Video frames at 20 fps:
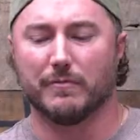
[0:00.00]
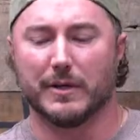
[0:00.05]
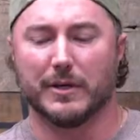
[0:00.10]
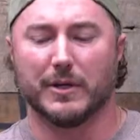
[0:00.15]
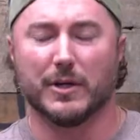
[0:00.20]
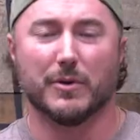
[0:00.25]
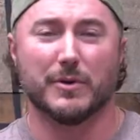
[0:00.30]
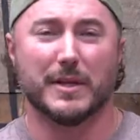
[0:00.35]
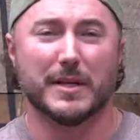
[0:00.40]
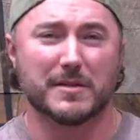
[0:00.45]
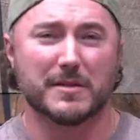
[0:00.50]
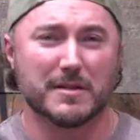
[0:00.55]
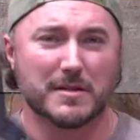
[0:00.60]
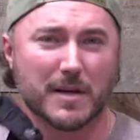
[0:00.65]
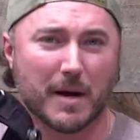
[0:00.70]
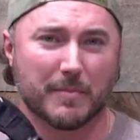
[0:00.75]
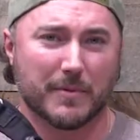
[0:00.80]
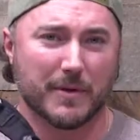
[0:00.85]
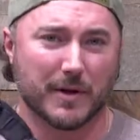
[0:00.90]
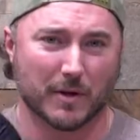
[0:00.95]
video, this is
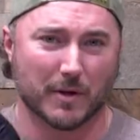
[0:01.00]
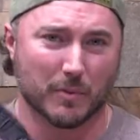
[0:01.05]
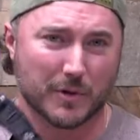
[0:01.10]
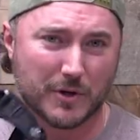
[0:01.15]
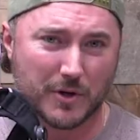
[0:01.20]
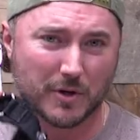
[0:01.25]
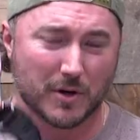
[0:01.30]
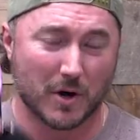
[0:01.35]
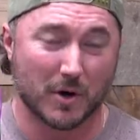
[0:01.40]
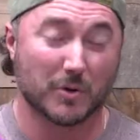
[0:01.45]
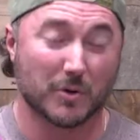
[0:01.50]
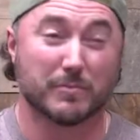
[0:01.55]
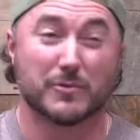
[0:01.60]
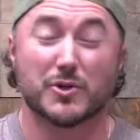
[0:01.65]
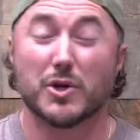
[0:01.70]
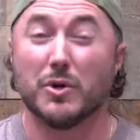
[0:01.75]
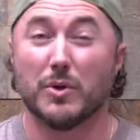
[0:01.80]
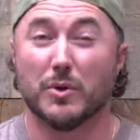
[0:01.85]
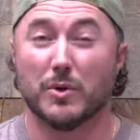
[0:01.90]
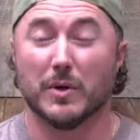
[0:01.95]
up there when or
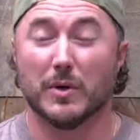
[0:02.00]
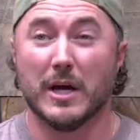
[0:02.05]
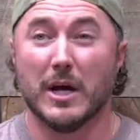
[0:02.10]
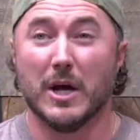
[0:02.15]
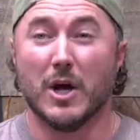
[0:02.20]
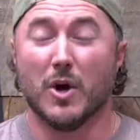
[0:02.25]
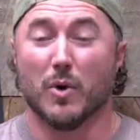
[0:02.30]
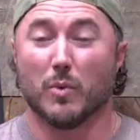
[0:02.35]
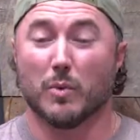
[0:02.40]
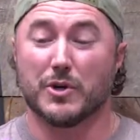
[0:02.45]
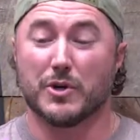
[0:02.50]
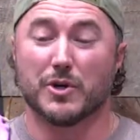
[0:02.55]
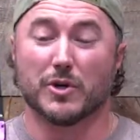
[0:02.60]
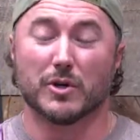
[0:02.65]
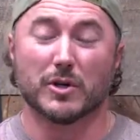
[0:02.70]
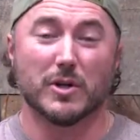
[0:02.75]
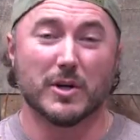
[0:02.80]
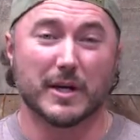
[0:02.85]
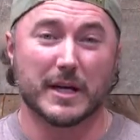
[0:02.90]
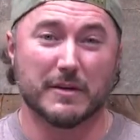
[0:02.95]
2, when
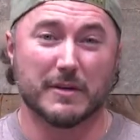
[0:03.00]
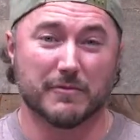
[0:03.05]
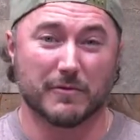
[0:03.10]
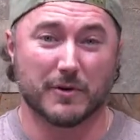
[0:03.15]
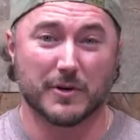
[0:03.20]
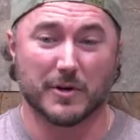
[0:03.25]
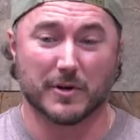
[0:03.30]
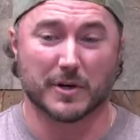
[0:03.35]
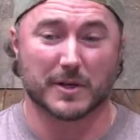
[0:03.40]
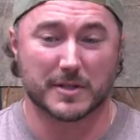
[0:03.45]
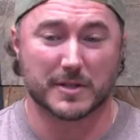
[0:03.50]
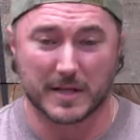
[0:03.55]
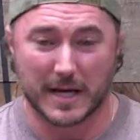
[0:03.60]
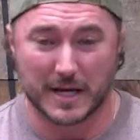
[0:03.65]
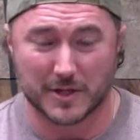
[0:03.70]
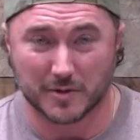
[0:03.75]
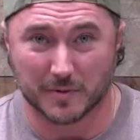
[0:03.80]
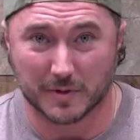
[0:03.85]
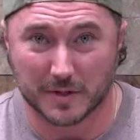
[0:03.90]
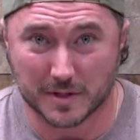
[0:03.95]
you're looking for your
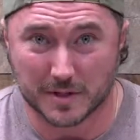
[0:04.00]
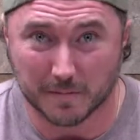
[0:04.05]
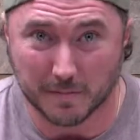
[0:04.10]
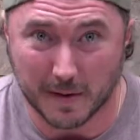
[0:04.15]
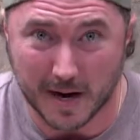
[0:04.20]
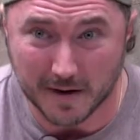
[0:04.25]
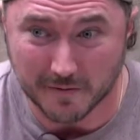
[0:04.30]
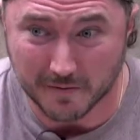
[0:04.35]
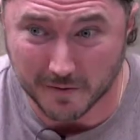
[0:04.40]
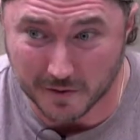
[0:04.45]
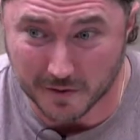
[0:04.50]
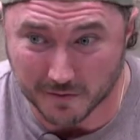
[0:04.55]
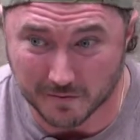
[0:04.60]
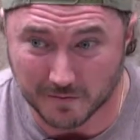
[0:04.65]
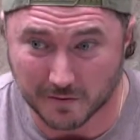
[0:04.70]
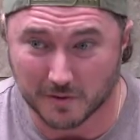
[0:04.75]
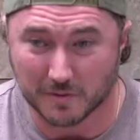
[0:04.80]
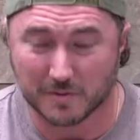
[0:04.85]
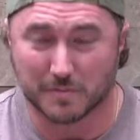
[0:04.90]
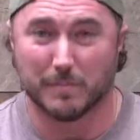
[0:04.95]
accessories to buy for your
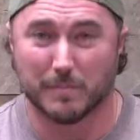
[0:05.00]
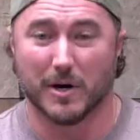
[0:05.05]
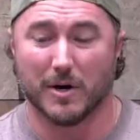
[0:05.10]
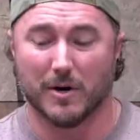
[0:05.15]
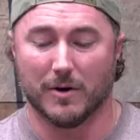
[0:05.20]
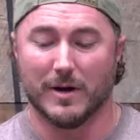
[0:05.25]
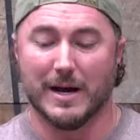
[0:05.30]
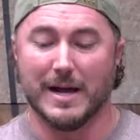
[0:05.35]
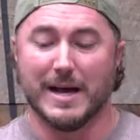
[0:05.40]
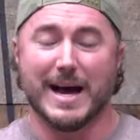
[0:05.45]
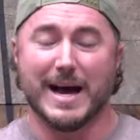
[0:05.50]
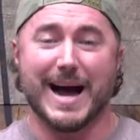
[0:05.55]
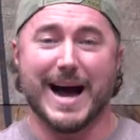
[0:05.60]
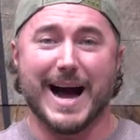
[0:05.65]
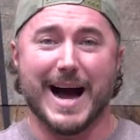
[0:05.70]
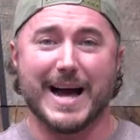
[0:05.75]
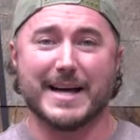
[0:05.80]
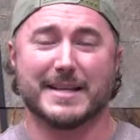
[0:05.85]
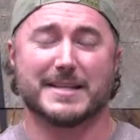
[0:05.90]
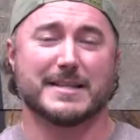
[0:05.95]
first bow.
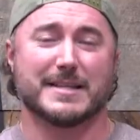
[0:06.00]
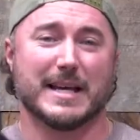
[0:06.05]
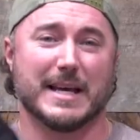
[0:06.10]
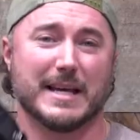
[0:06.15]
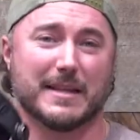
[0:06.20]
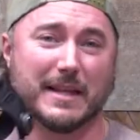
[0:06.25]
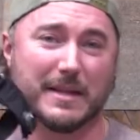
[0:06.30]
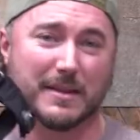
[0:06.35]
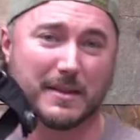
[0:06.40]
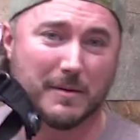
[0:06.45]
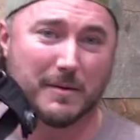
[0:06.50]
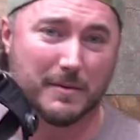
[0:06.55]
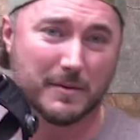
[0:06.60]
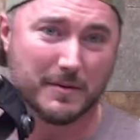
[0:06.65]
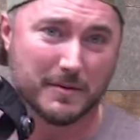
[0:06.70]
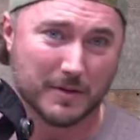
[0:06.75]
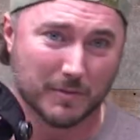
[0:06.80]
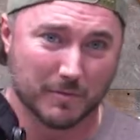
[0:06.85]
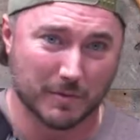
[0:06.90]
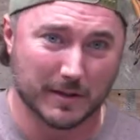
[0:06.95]
I say that
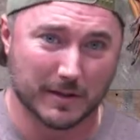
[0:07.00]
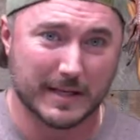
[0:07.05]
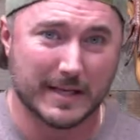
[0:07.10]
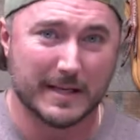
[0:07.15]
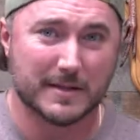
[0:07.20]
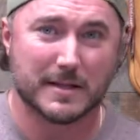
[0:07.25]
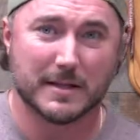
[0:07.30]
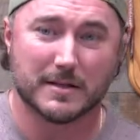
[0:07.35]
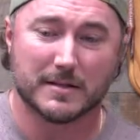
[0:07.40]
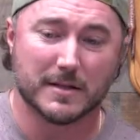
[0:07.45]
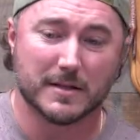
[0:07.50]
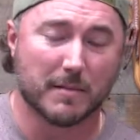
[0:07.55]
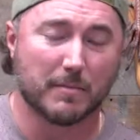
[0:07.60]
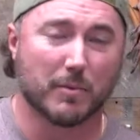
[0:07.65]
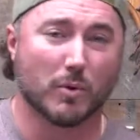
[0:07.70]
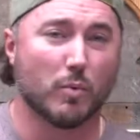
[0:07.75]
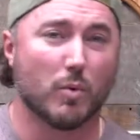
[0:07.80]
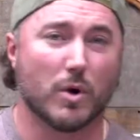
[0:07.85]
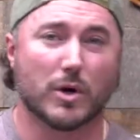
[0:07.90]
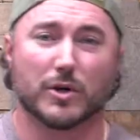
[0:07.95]
the release is
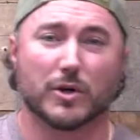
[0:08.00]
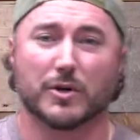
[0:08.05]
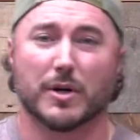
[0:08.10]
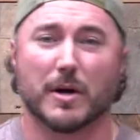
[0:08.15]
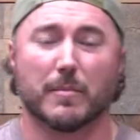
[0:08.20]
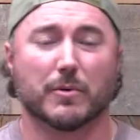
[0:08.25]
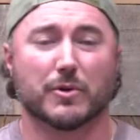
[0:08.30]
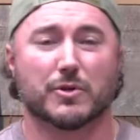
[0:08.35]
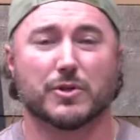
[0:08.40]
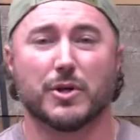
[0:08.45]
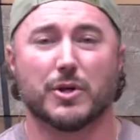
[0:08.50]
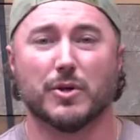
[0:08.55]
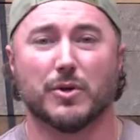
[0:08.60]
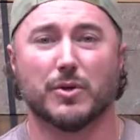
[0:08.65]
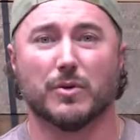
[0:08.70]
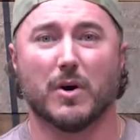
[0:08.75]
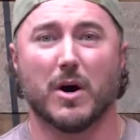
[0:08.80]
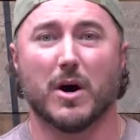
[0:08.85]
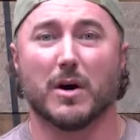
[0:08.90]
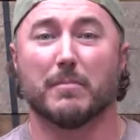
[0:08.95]
number 1 or number
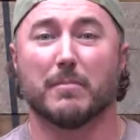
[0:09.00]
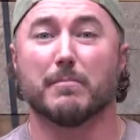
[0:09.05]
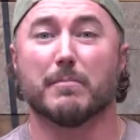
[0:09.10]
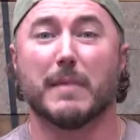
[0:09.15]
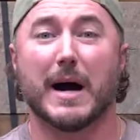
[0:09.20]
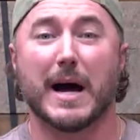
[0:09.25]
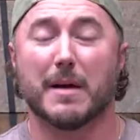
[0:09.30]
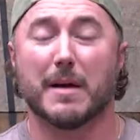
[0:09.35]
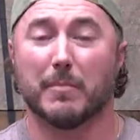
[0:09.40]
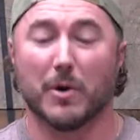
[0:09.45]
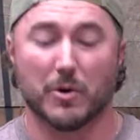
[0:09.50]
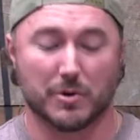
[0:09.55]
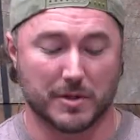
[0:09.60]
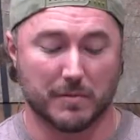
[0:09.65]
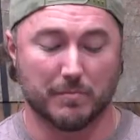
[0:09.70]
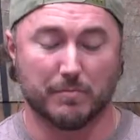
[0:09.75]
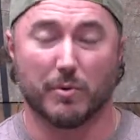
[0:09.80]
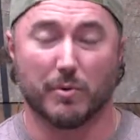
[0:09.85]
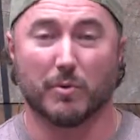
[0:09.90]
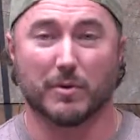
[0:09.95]
2 on my most
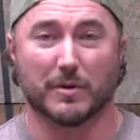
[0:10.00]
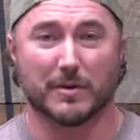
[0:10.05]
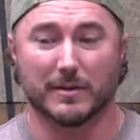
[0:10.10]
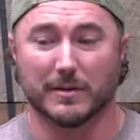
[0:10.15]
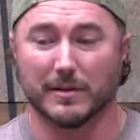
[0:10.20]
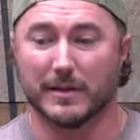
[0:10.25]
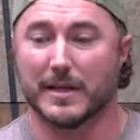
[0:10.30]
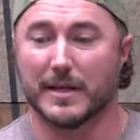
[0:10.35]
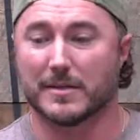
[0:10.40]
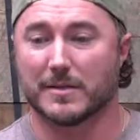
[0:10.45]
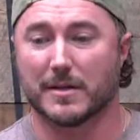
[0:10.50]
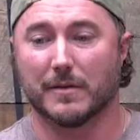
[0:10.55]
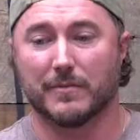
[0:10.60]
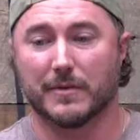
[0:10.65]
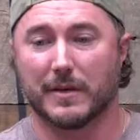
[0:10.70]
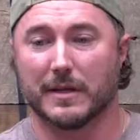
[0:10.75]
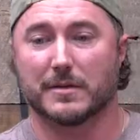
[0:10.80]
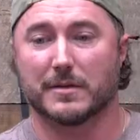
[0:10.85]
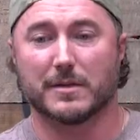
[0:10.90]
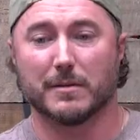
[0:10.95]
important list of
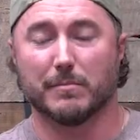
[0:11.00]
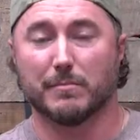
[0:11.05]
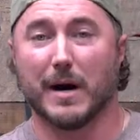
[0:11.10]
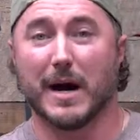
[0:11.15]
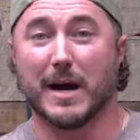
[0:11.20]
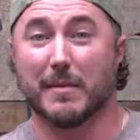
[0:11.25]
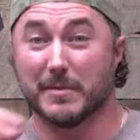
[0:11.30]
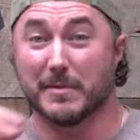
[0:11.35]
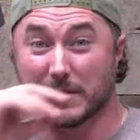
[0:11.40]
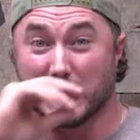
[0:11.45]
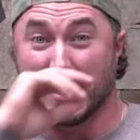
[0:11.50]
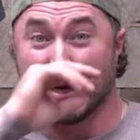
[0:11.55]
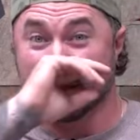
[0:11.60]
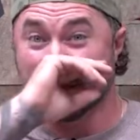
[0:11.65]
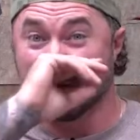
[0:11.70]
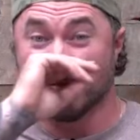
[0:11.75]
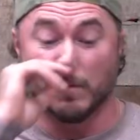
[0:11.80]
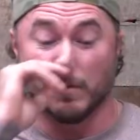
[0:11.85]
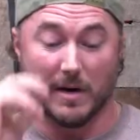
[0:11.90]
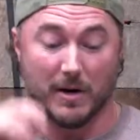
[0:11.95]
things to buy besides
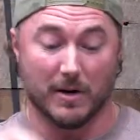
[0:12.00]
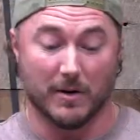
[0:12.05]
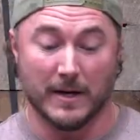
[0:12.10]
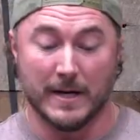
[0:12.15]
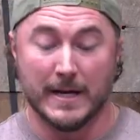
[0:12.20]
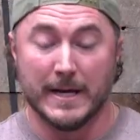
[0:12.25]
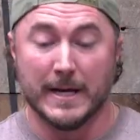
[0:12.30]
the bow.